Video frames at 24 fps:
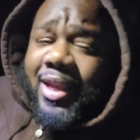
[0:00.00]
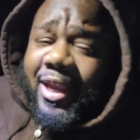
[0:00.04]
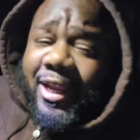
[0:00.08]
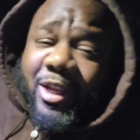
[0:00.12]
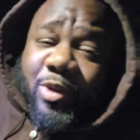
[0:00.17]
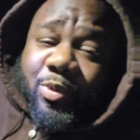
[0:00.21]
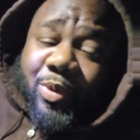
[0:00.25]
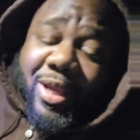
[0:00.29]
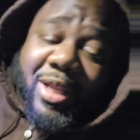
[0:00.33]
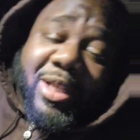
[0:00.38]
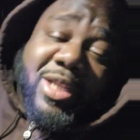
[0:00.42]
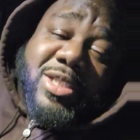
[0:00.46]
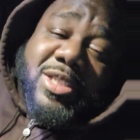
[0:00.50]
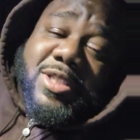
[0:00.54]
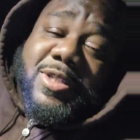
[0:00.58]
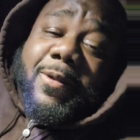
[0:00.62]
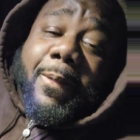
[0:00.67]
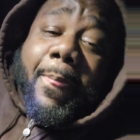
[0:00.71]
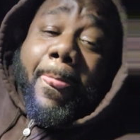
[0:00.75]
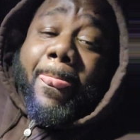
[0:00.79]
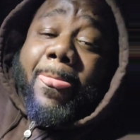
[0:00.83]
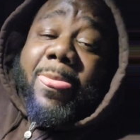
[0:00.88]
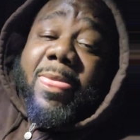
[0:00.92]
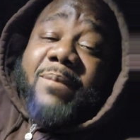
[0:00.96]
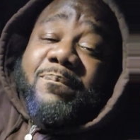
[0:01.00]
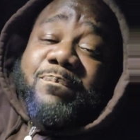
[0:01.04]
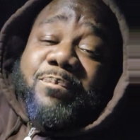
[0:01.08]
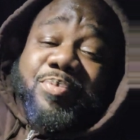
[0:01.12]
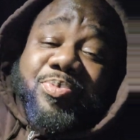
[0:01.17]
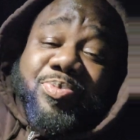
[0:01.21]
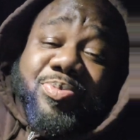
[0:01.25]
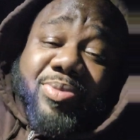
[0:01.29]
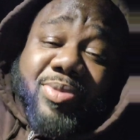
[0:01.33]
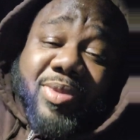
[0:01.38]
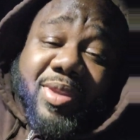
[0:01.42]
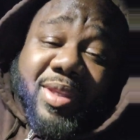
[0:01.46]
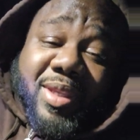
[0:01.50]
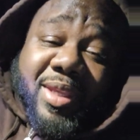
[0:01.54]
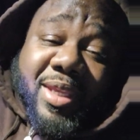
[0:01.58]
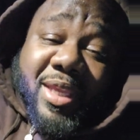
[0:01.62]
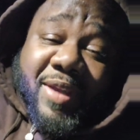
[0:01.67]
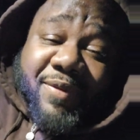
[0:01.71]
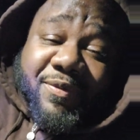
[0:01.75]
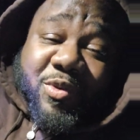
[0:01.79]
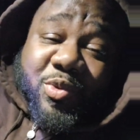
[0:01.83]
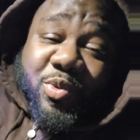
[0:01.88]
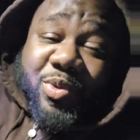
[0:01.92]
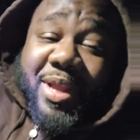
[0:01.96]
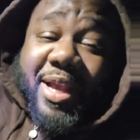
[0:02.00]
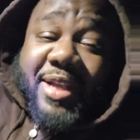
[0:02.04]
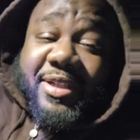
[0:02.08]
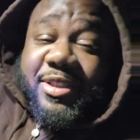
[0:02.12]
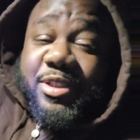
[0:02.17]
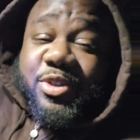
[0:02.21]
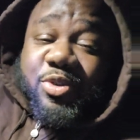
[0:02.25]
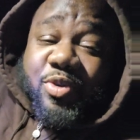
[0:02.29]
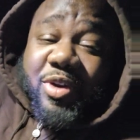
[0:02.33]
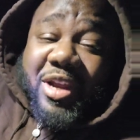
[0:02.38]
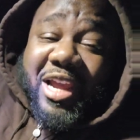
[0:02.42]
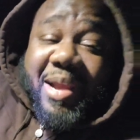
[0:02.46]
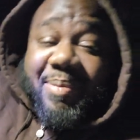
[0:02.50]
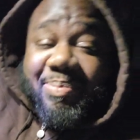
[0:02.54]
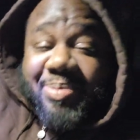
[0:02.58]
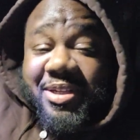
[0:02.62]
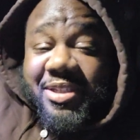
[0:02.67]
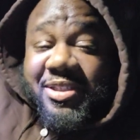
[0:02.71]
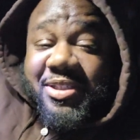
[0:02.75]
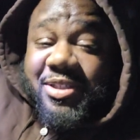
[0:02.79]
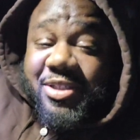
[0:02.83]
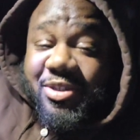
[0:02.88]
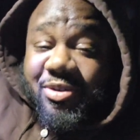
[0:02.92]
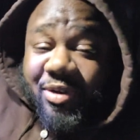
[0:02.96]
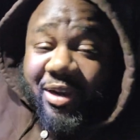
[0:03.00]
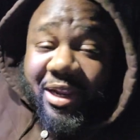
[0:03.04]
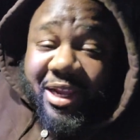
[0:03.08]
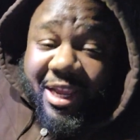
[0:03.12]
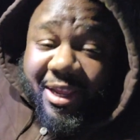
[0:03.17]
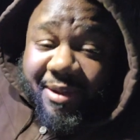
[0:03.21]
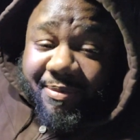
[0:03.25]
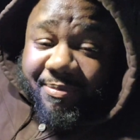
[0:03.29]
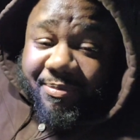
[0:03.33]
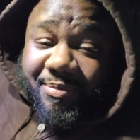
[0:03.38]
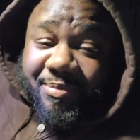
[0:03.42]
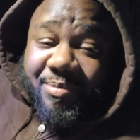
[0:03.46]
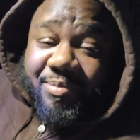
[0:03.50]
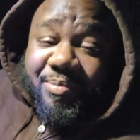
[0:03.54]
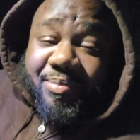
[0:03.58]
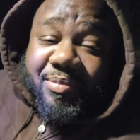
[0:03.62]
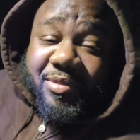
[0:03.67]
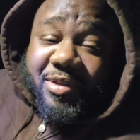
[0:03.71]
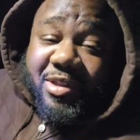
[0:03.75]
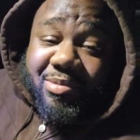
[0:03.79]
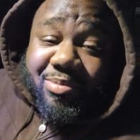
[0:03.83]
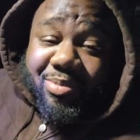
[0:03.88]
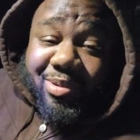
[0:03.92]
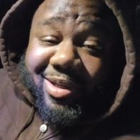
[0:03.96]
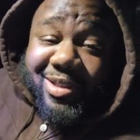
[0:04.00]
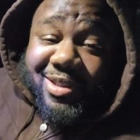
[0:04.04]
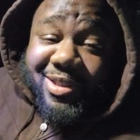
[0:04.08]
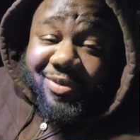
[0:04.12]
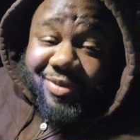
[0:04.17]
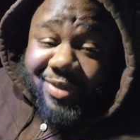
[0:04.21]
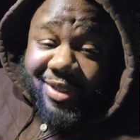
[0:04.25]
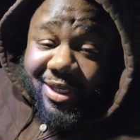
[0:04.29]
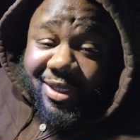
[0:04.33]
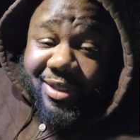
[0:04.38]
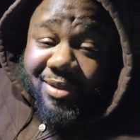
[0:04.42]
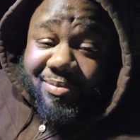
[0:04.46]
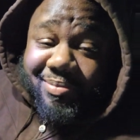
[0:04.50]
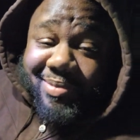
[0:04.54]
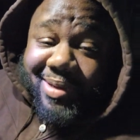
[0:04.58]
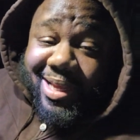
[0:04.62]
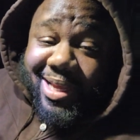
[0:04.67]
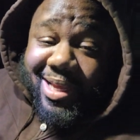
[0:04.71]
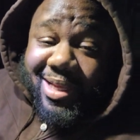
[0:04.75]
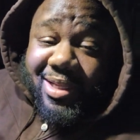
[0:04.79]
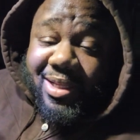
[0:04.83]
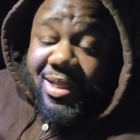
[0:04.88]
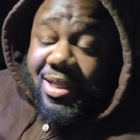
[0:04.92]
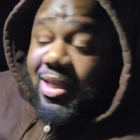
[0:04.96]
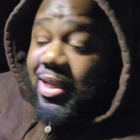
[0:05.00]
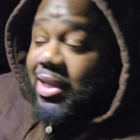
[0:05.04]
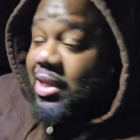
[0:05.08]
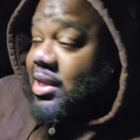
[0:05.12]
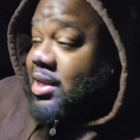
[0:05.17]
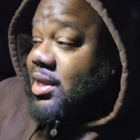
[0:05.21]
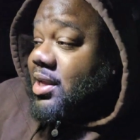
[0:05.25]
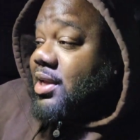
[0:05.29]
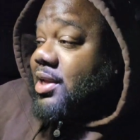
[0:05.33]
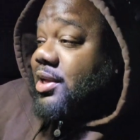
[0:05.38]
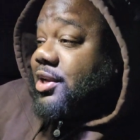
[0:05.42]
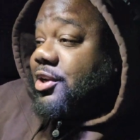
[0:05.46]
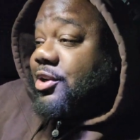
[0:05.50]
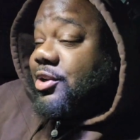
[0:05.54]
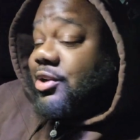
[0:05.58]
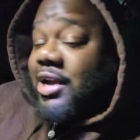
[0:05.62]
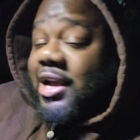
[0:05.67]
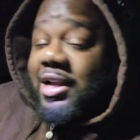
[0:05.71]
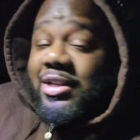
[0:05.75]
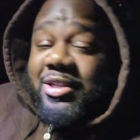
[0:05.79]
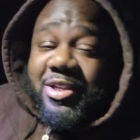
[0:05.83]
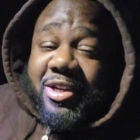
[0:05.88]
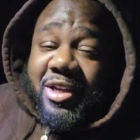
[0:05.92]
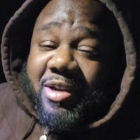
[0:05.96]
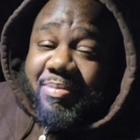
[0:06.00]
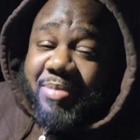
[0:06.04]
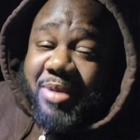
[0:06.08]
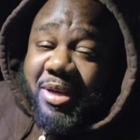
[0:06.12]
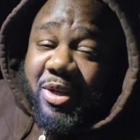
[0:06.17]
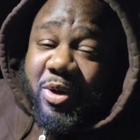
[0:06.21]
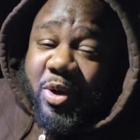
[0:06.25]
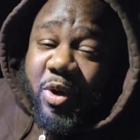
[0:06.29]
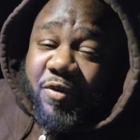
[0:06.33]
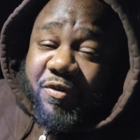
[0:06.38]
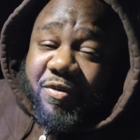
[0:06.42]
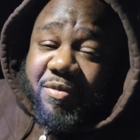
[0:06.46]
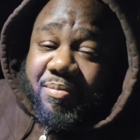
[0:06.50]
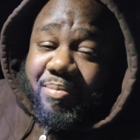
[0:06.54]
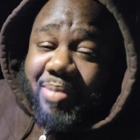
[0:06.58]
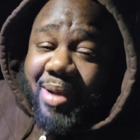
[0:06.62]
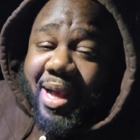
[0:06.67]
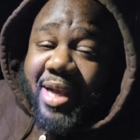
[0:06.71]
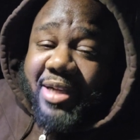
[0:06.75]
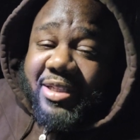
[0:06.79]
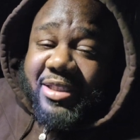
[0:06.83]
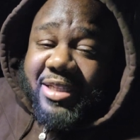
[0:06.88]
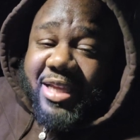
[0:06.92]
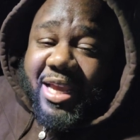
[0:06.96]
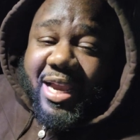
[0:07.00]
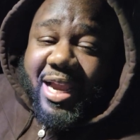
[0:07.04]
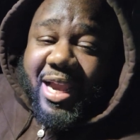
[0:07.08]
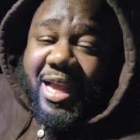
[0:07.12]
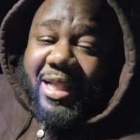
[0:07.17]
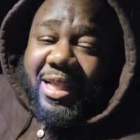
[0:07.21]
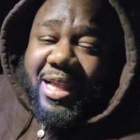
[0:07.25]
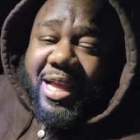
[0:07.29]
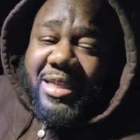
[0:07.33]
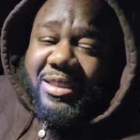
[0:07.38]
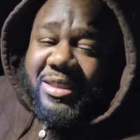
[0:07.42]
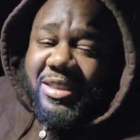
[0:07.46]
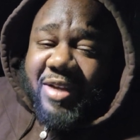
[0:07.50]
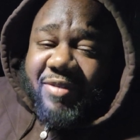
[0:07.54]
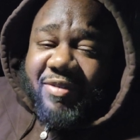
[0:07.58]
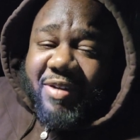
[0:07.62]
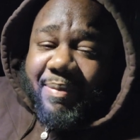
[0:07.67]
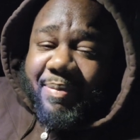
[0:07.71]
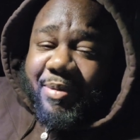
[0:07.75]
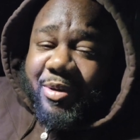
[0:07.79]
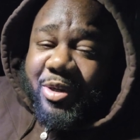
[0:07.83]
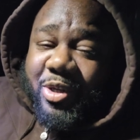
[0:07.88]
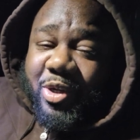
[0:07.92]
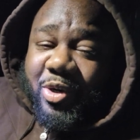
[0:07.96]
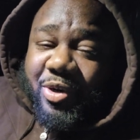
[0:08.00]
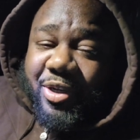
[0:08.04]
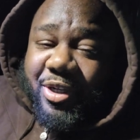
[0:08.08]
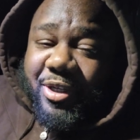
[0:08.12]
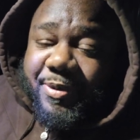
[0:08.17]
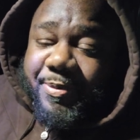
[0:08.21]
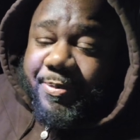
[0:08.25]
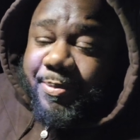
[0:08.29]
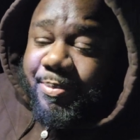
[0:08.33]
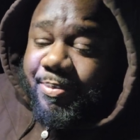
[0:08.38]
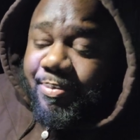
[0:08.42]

Anyway, listen. If you're not subscribed, please subscribe. Your boy's around. I'm back. You know, I took a minute off from boxing. I got a lot of stuff I've been doing.